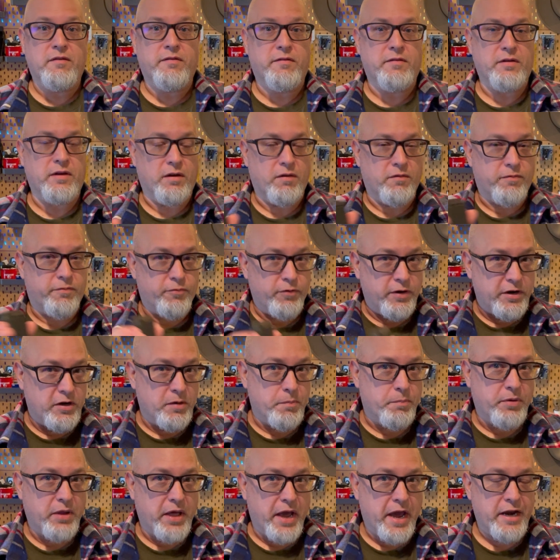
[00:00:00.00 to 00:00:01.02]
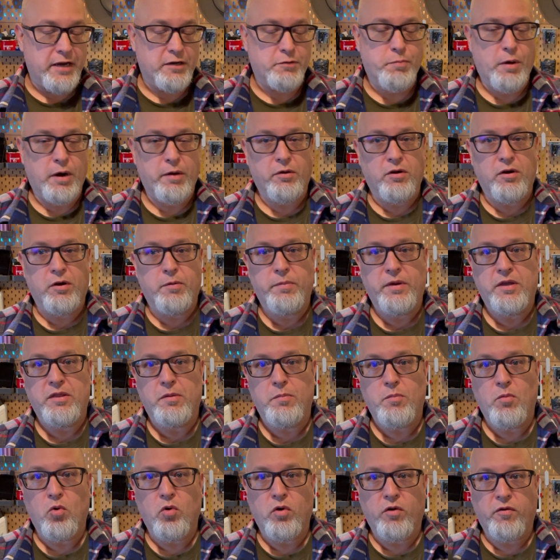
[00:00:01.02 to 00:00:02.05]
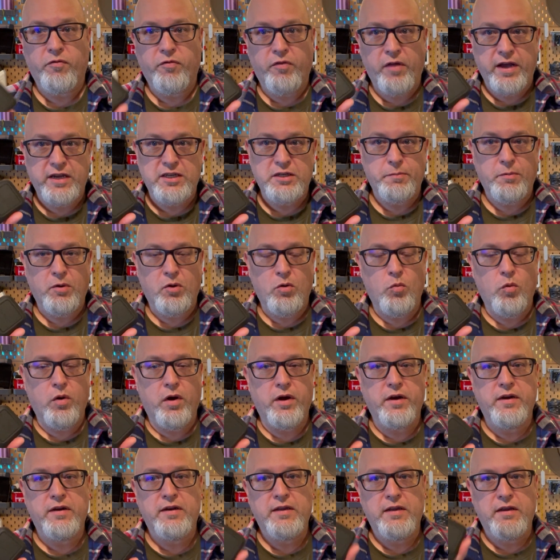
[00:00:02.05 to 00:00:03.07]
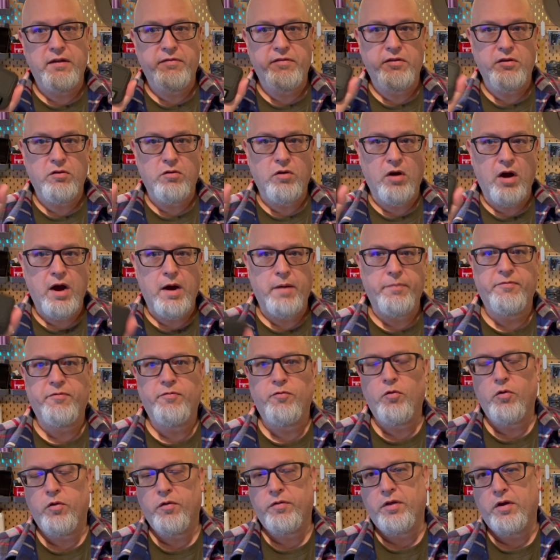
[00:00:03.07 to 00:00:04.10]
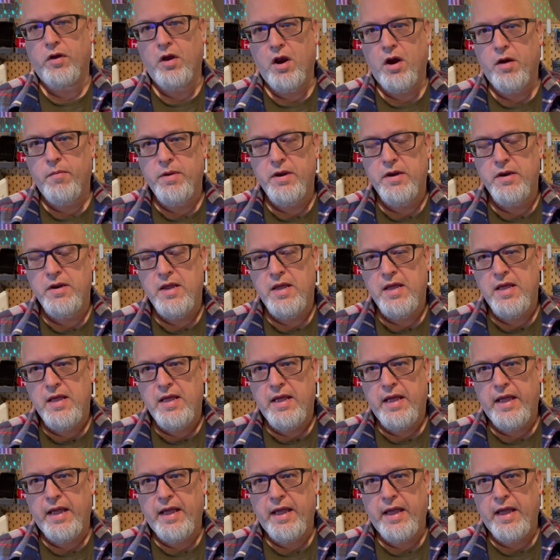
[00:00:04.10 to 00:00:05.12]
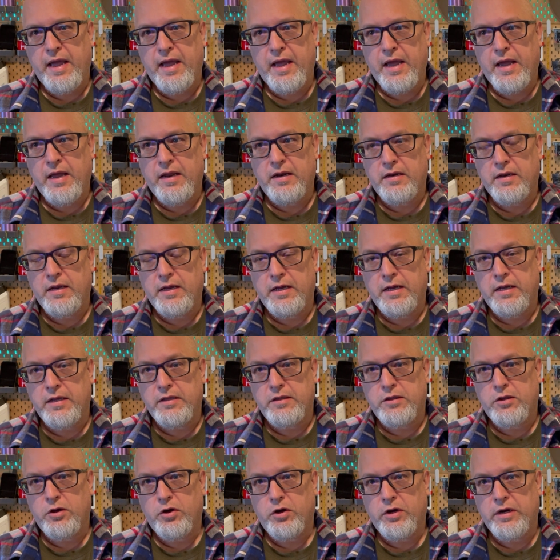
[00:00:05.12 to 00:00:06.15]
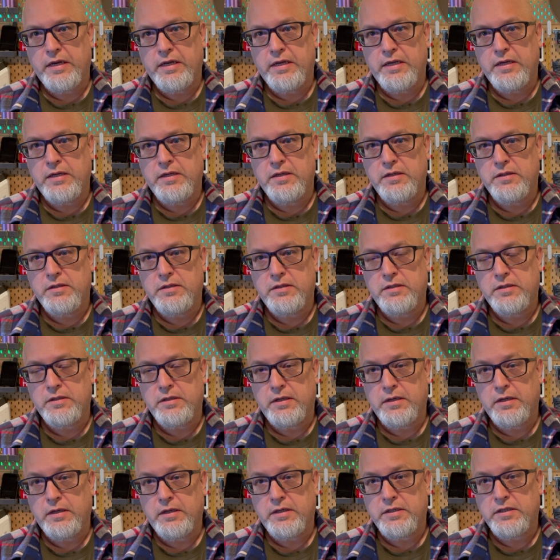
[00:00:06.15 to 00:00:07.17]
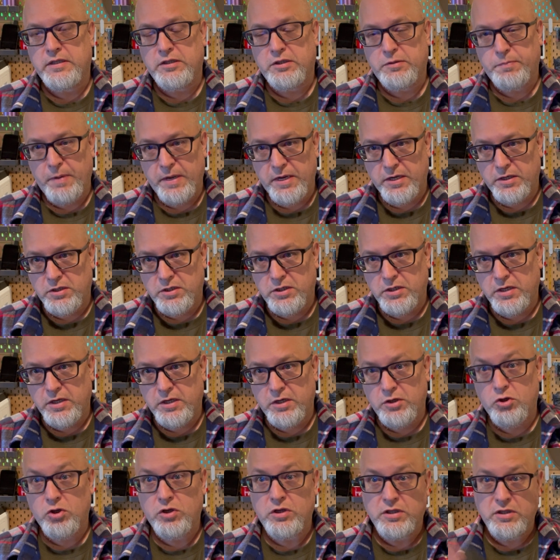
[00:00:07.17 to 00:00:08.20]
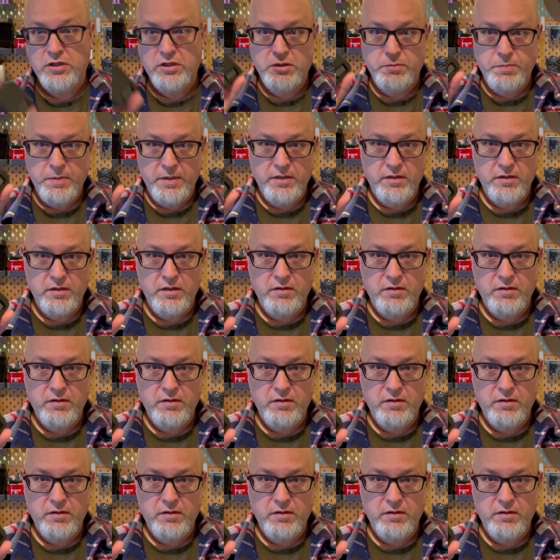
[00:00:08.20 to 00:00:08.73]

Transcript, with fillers: you know, Freedom Plan is probably going to be the more flexible one if you opt for the Garmin. And uh, there is uh, suspension. You can suspend the